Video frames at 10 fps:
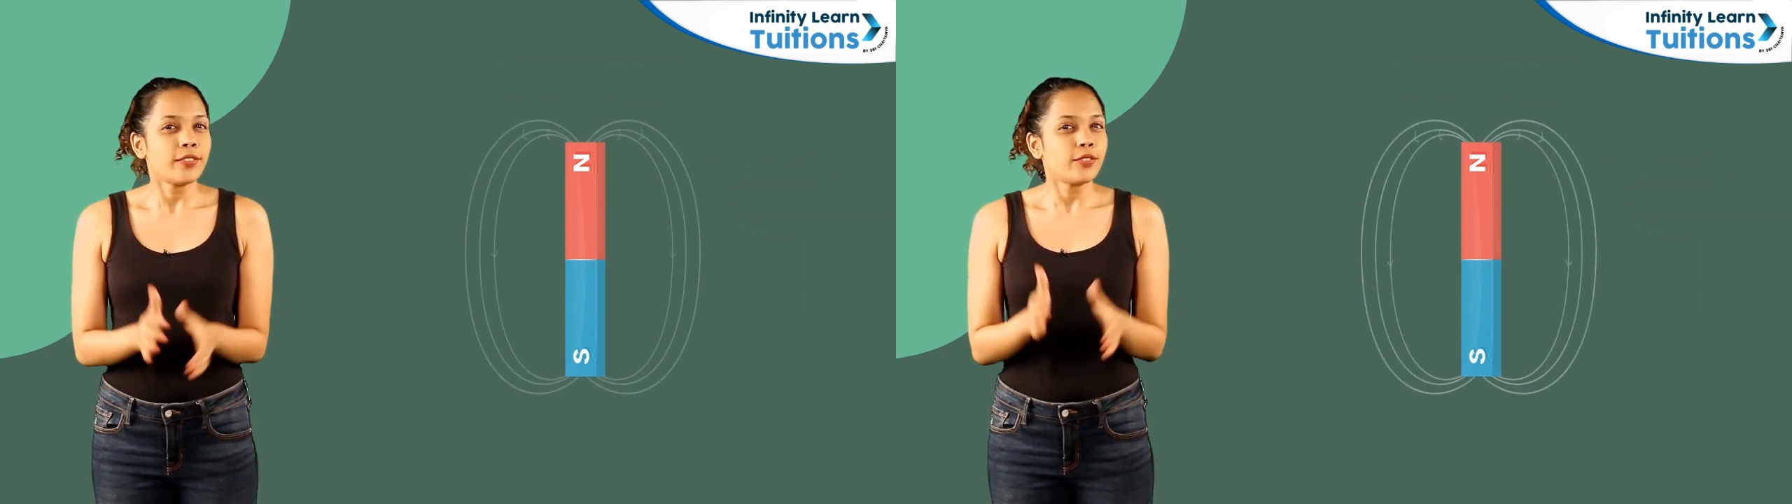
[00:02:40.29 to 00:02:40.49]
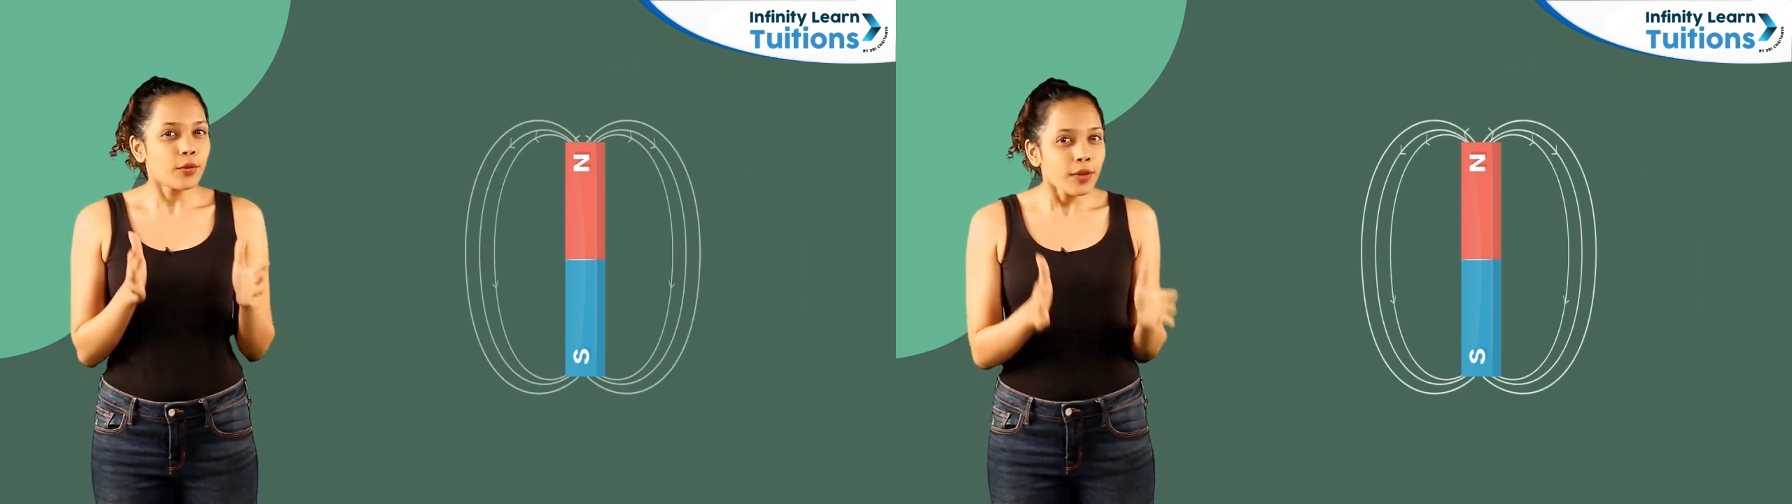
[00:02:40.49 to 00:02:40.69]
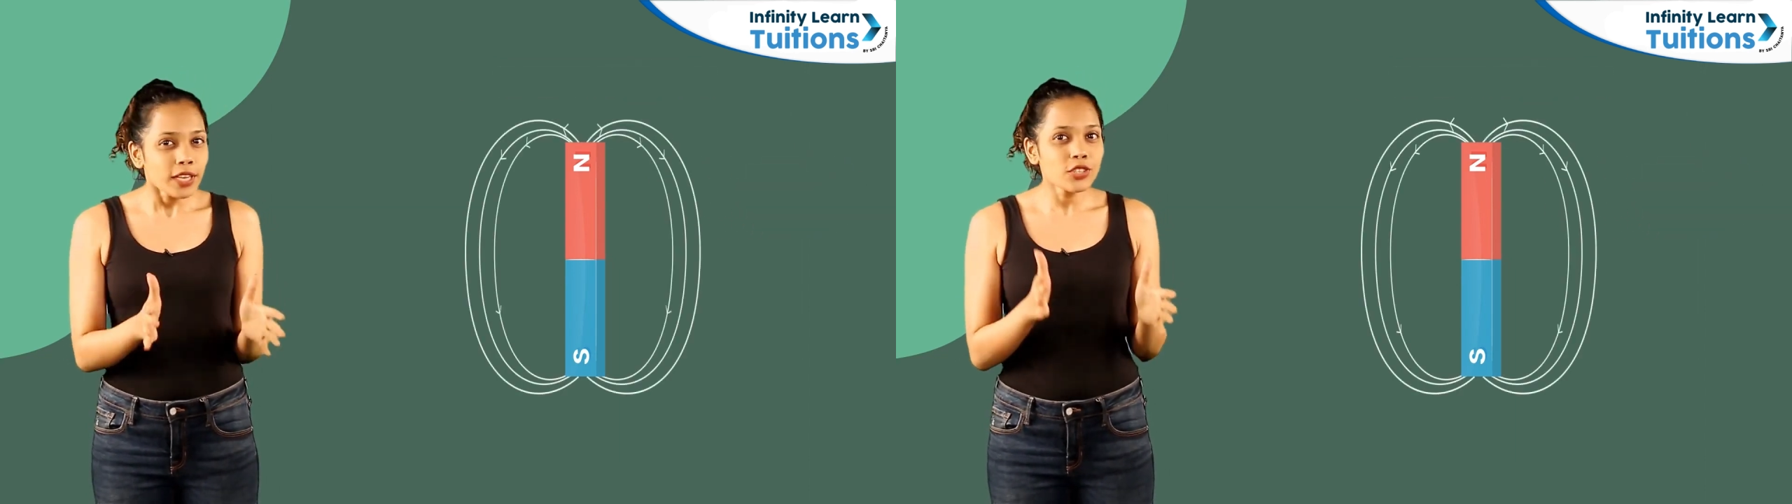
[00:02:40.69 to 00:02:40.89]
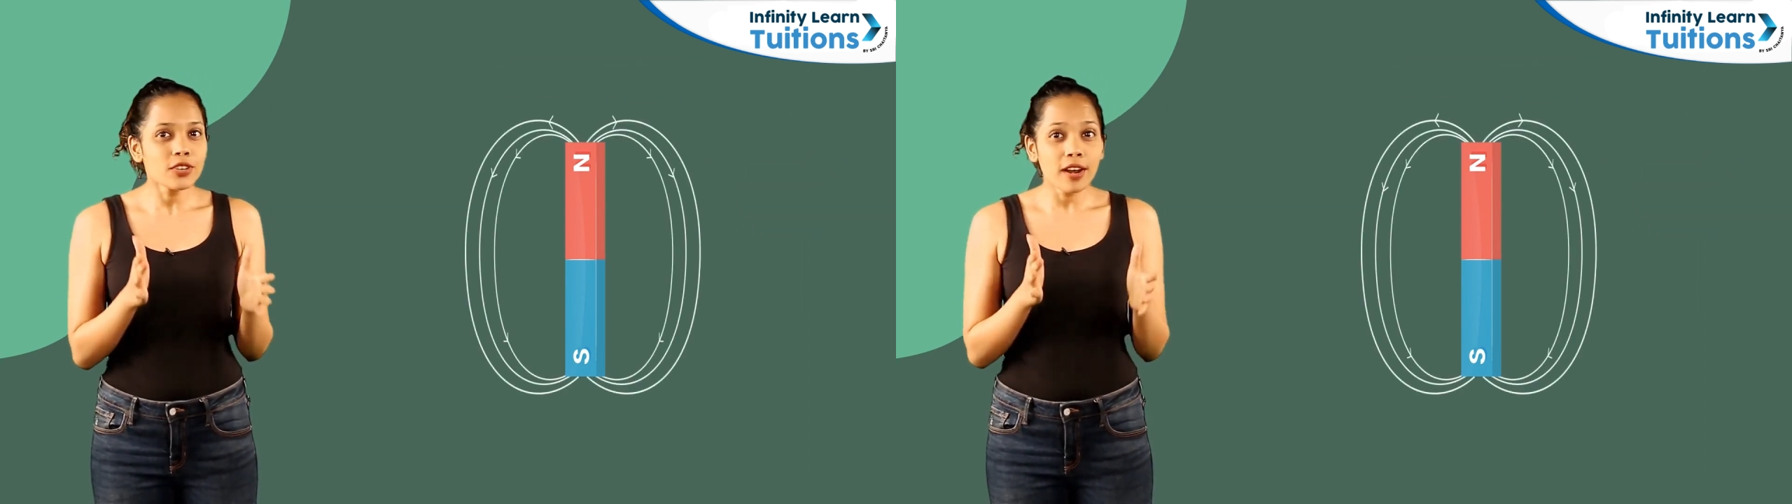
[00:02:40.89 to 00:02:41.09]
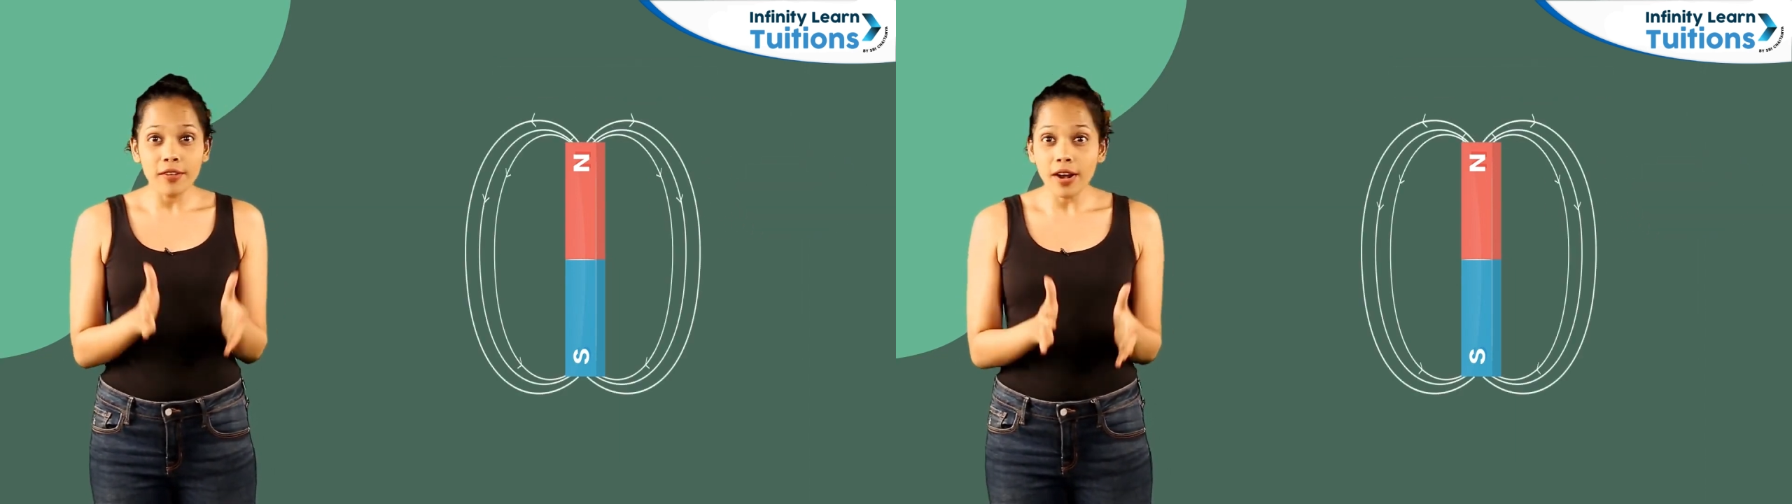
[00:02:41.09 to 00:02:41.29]
The
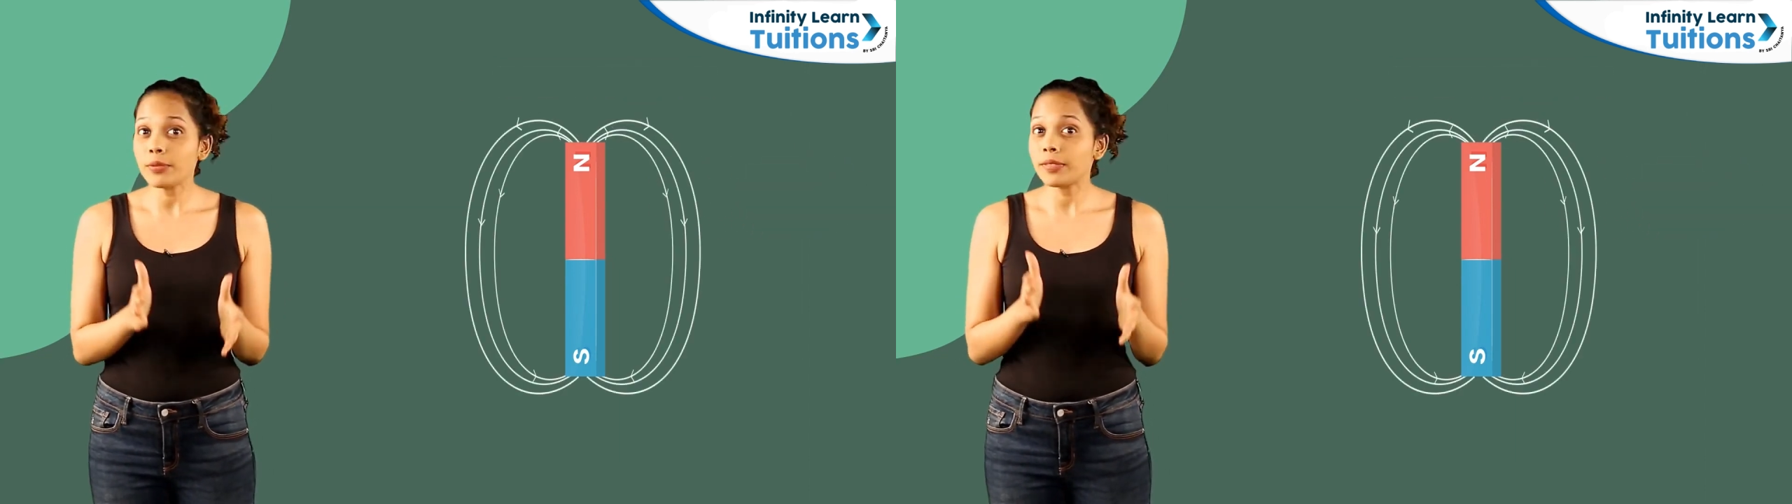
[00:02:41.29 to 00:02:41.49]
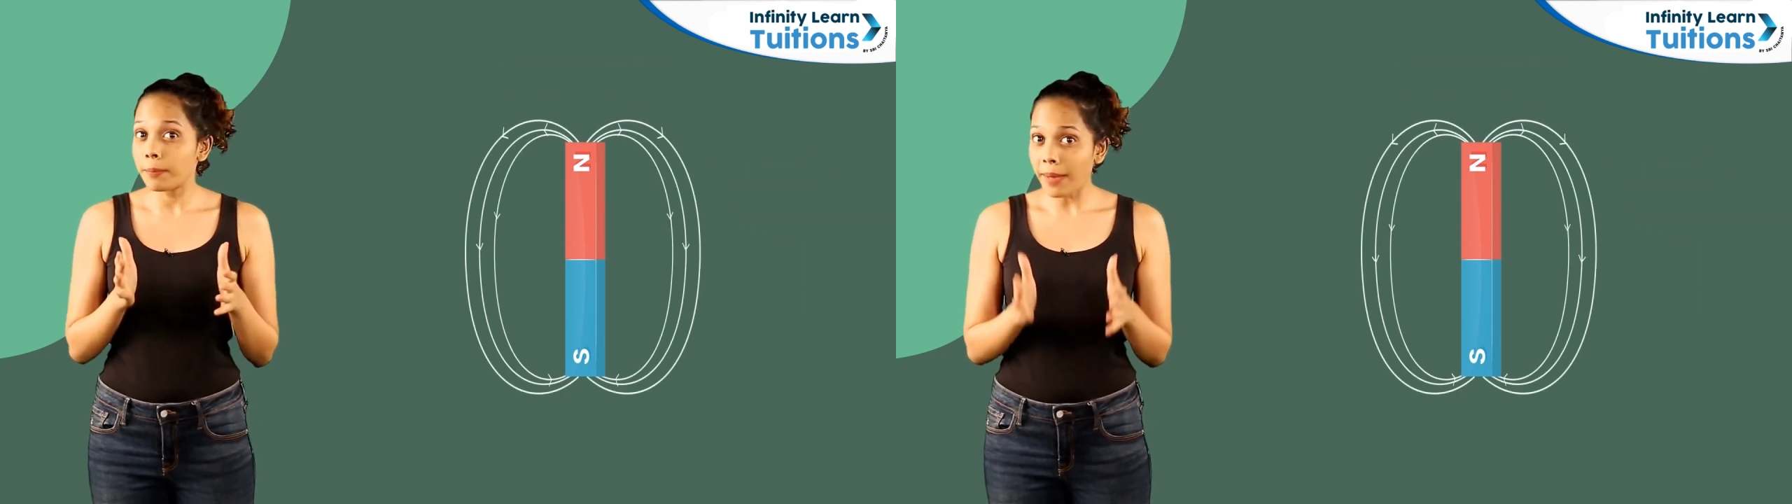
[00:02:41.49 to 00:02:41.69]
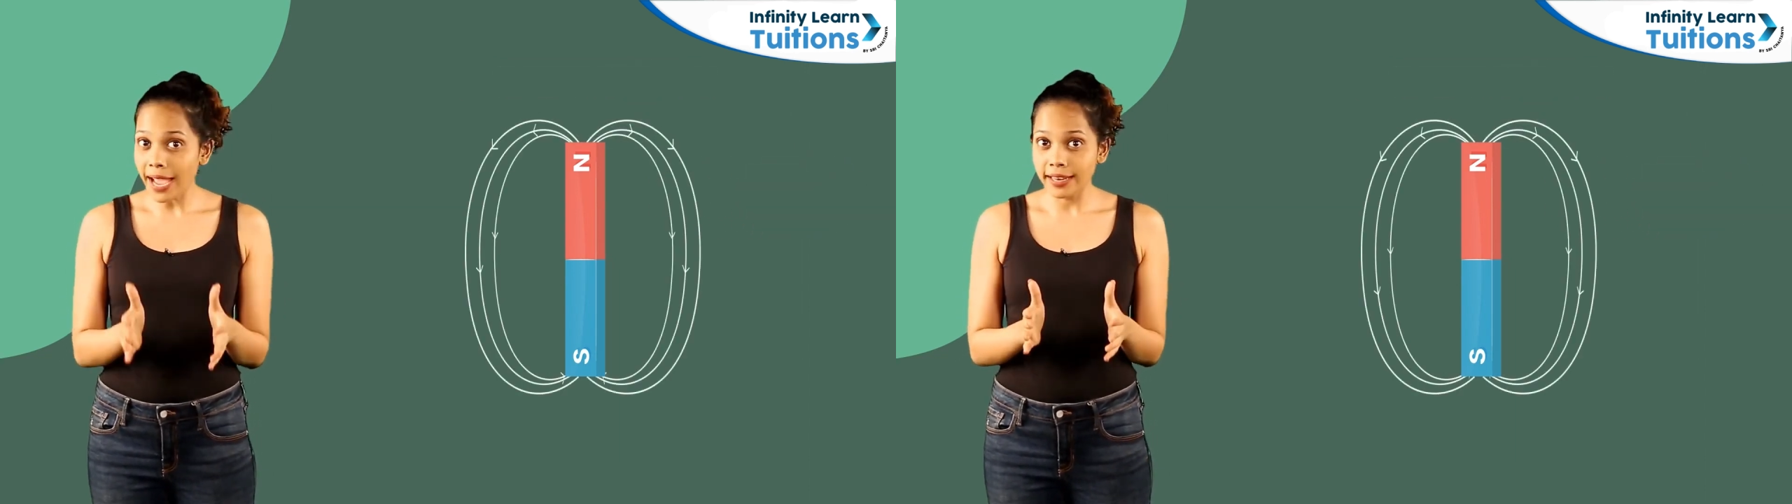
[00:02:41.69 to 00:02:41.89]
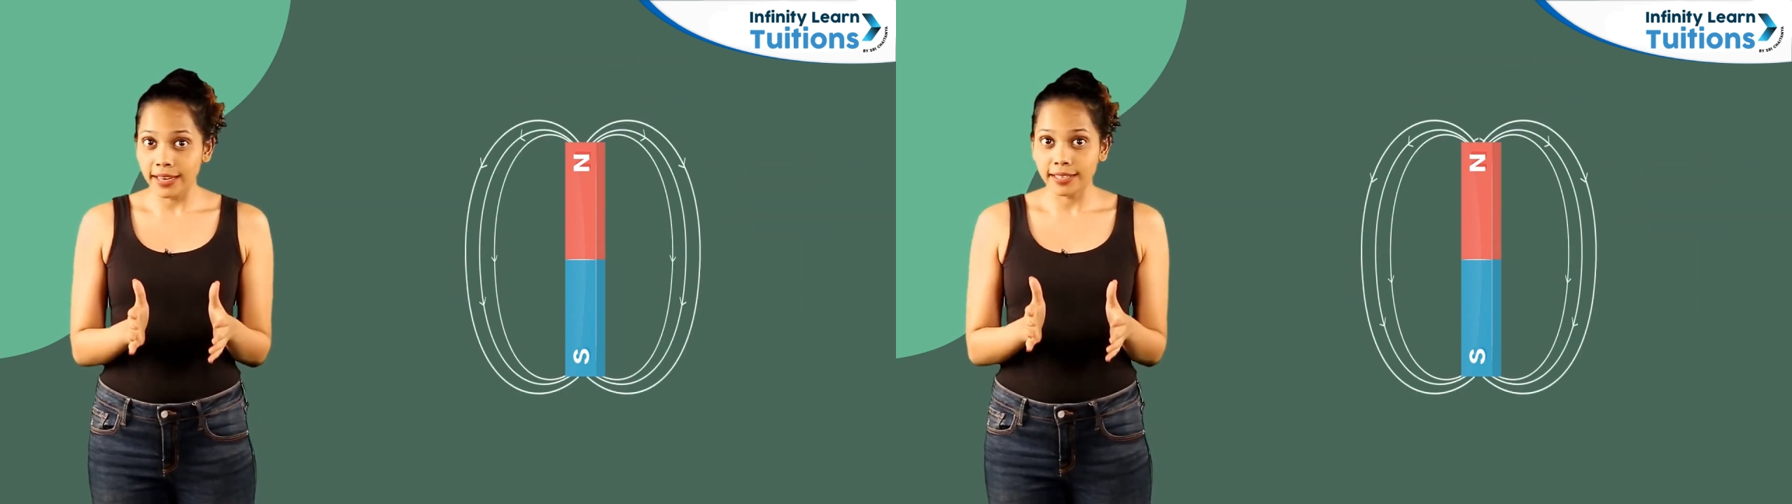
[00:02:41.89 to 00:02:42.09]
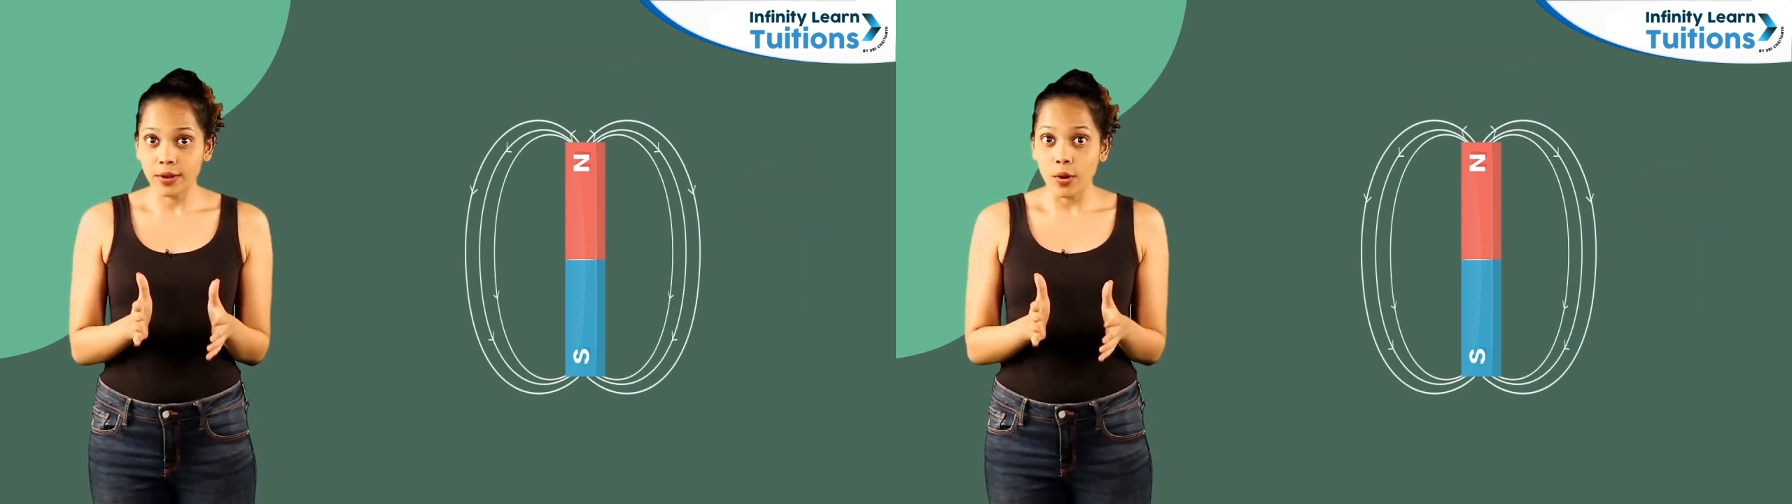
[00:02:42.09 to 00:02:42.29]
region around the
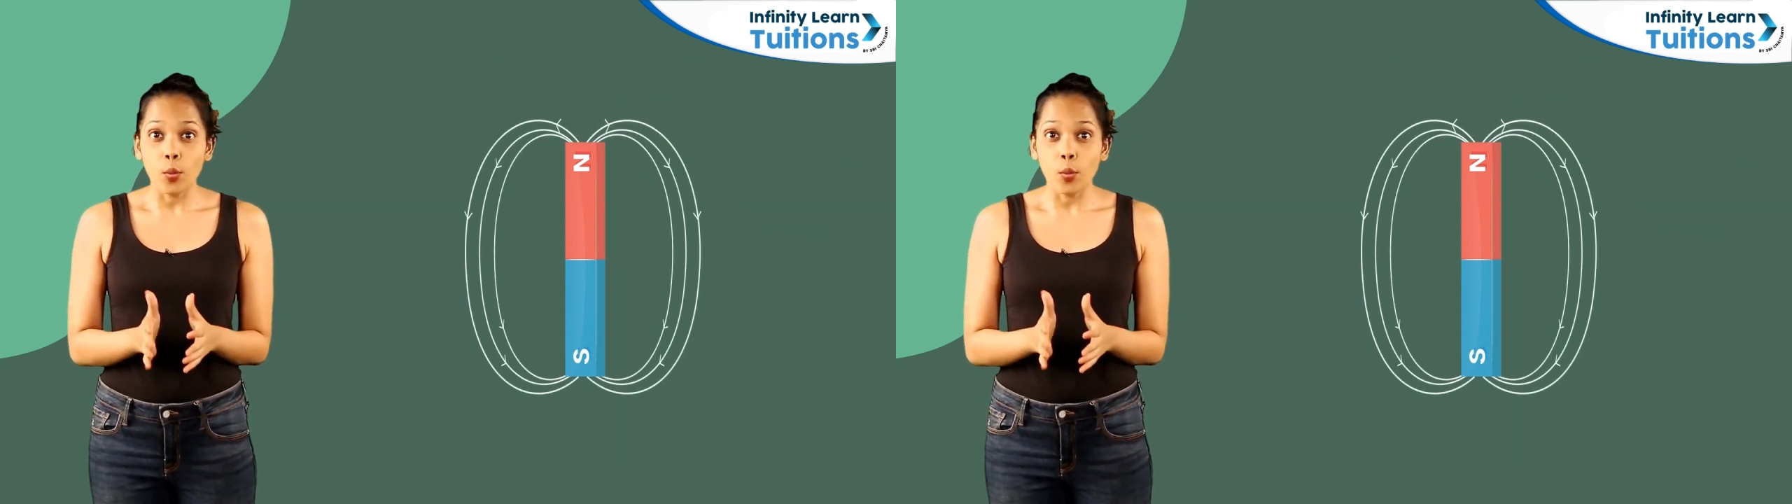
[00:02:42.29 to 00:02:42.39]
magnet